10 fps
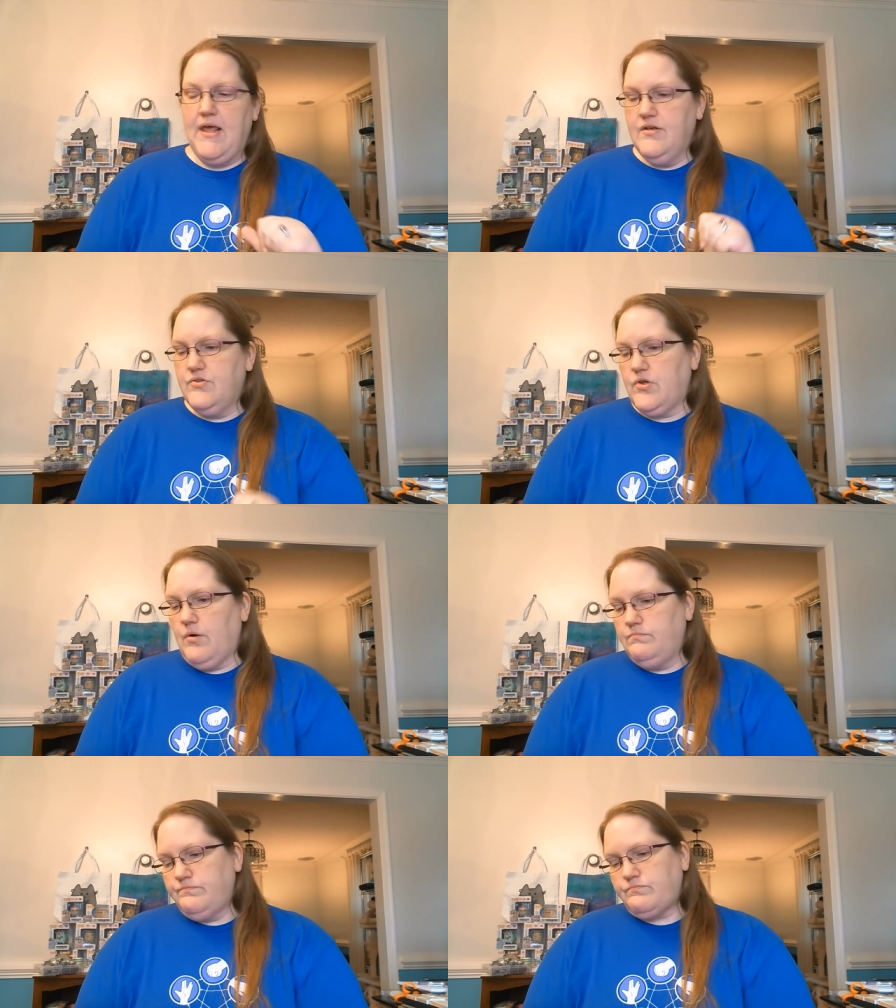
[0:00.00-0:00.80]
So
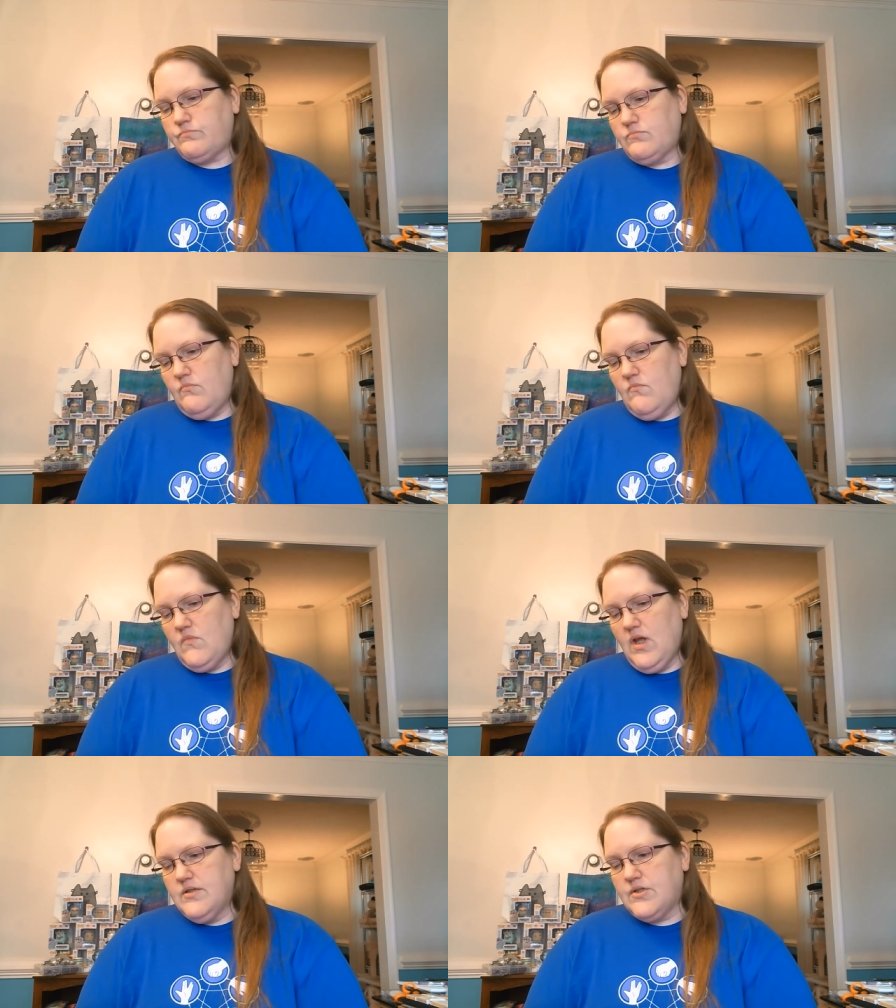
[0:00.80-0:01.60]

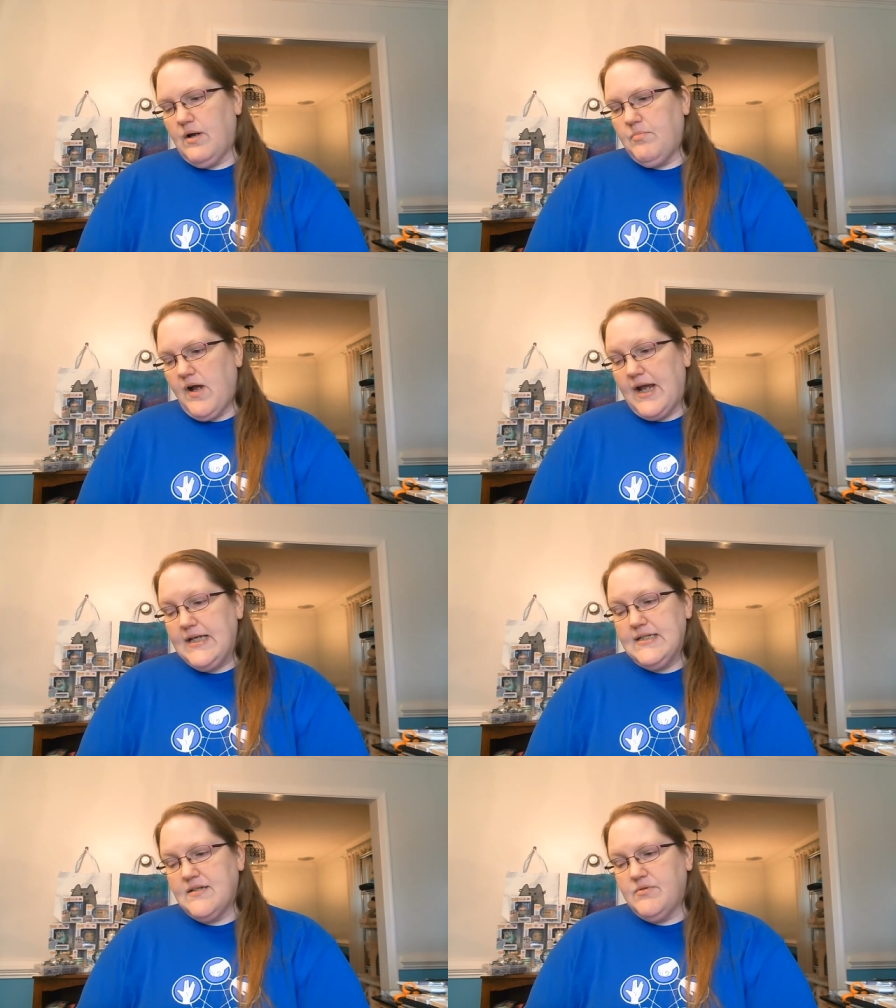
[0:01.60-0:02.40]
so I, I
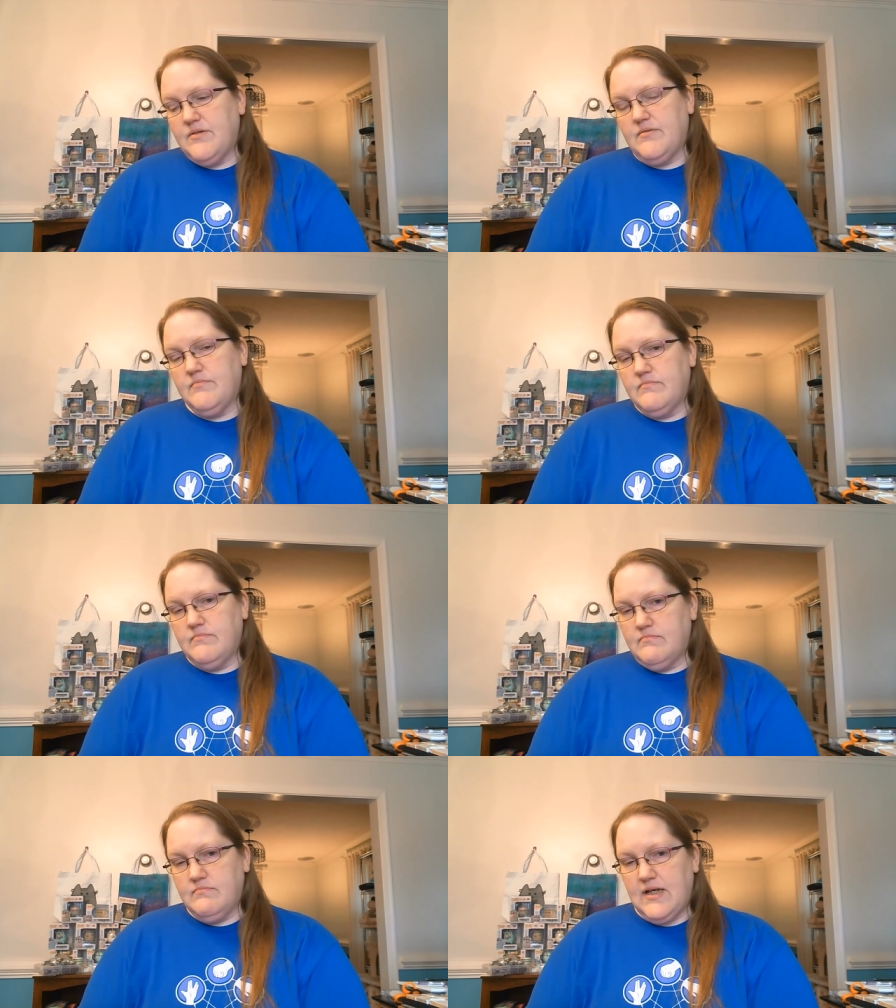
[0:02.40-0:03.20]
hit some of the,
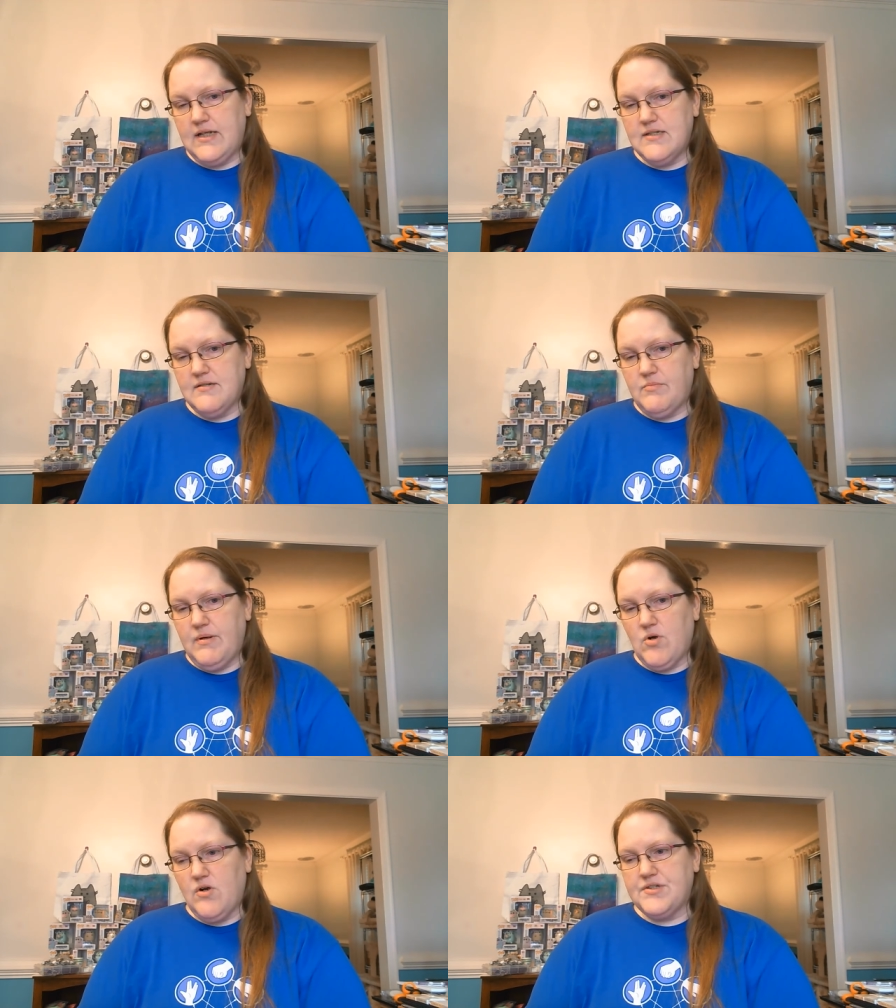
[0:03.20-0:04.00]
I hit some of
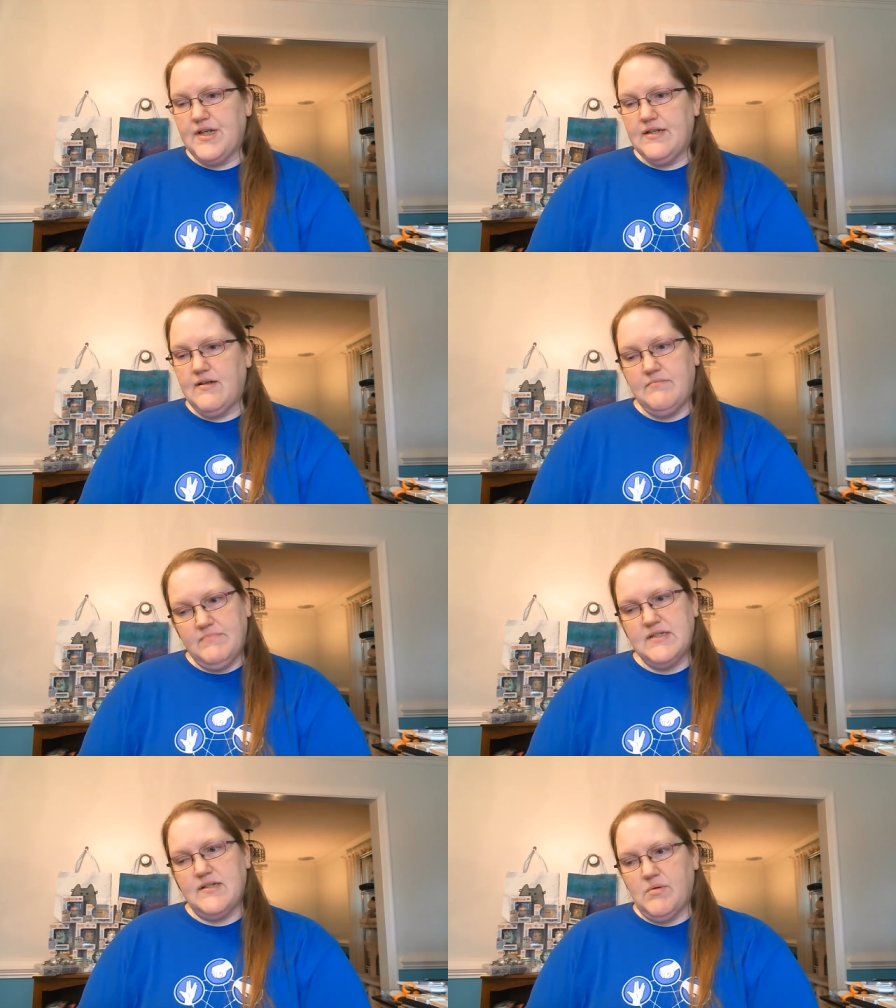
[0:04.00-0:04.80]
my marks. I, hit, I
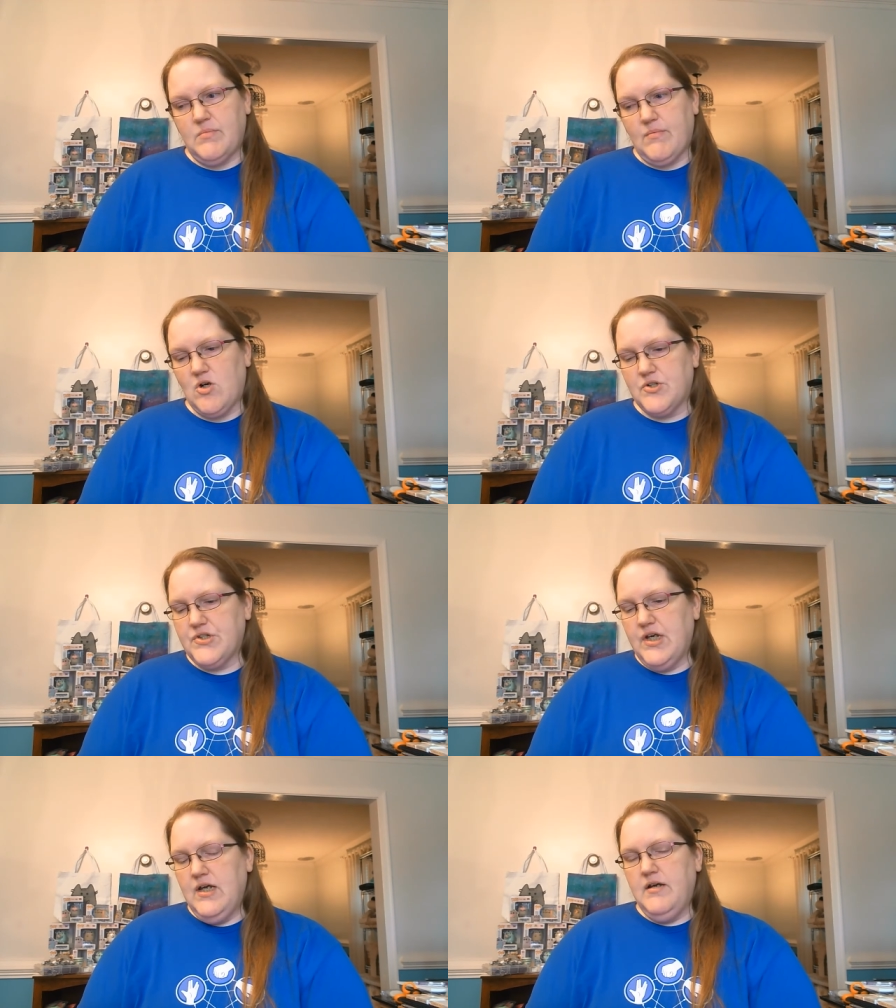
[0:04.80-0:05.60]
missed some of my
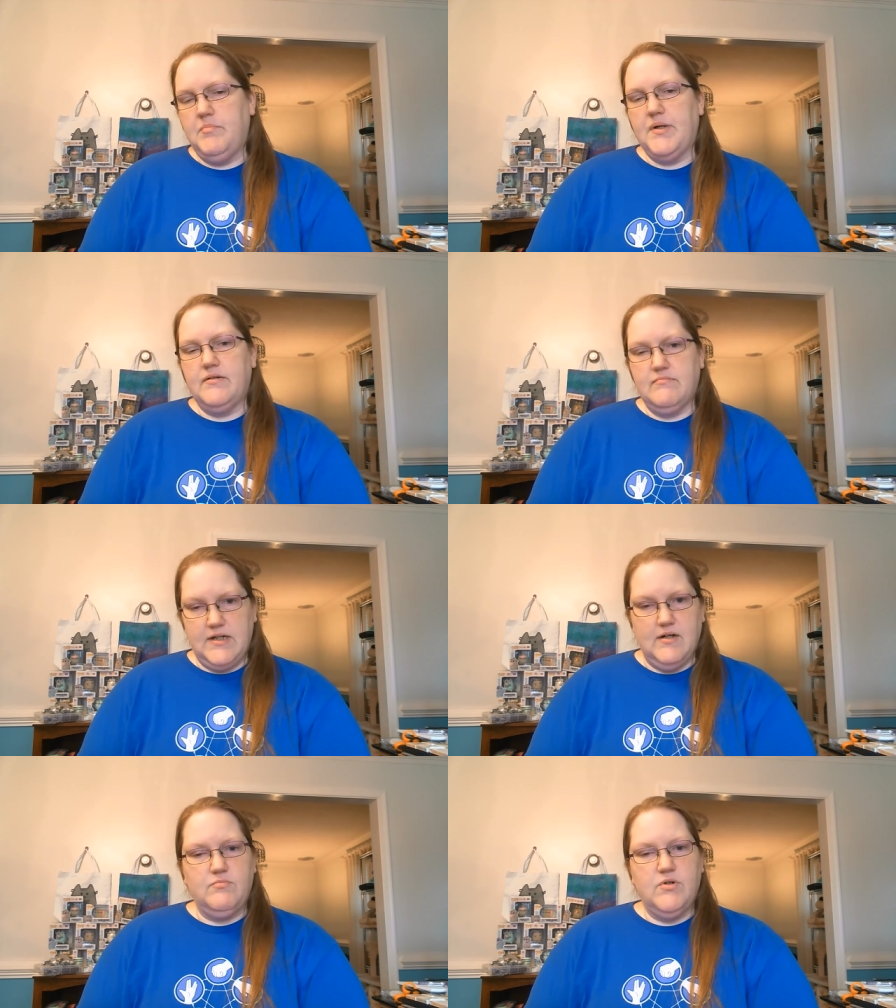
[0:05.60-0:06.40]
marks, but,
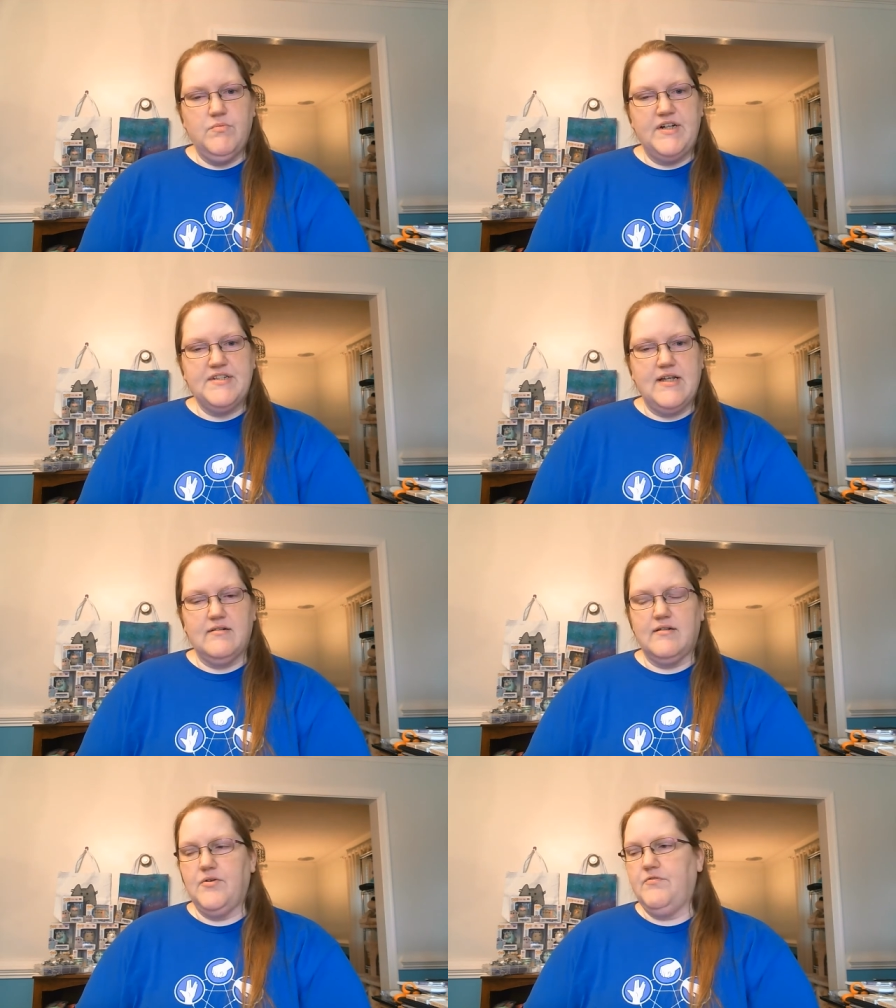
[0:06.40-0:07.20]
you know, we'll reset
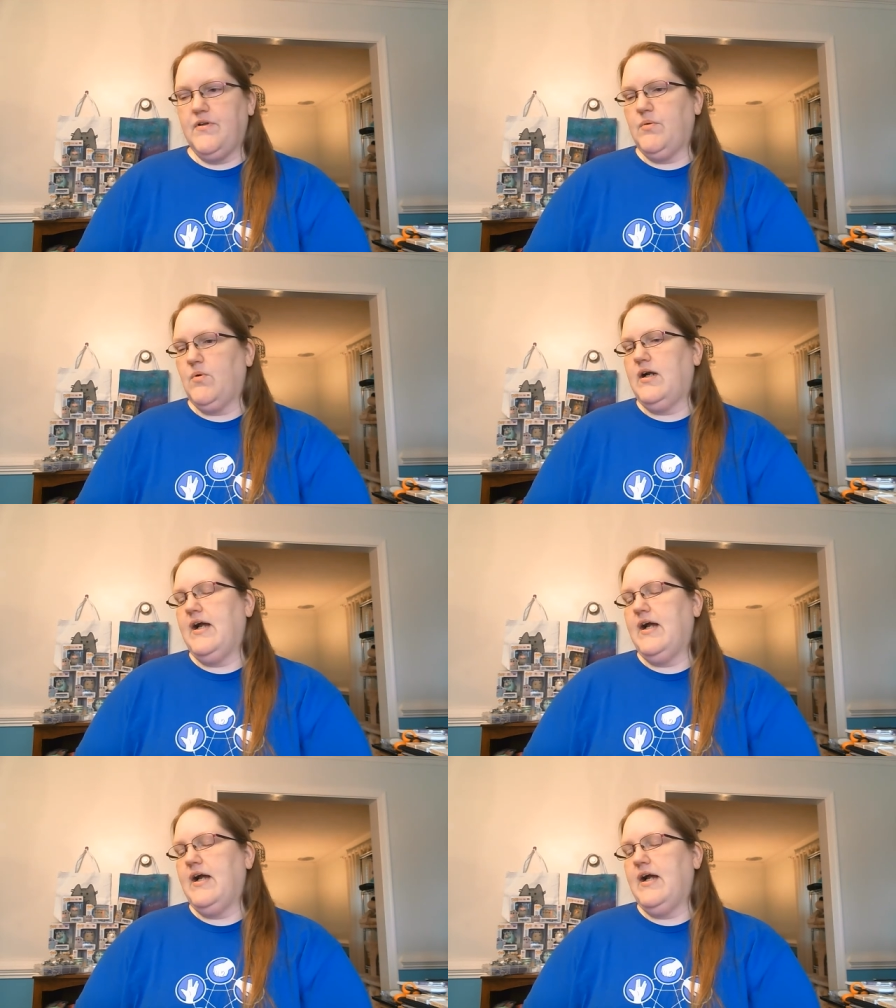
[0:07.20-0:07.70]
and go to February.